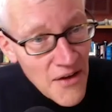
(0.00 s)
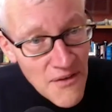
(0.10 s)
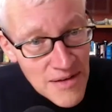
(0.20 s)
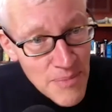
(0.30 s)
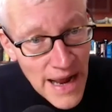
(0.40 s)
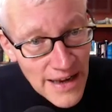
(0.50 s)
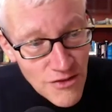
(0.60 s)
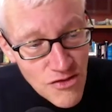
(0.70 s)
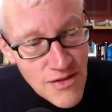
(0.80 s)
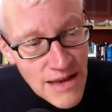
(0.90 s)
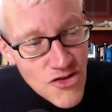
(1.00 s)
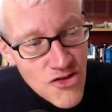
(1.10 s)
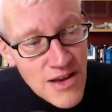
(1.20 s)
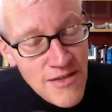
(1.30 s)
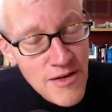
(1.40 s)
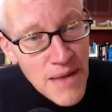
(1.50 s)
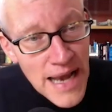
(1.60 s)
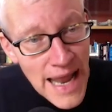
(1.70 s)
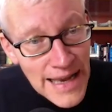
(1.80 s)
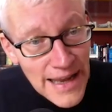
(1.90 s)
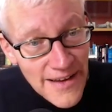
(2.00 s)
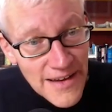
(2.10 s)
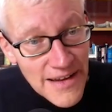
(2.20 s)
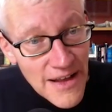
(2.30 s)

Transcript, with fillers: going back centuries and millennia,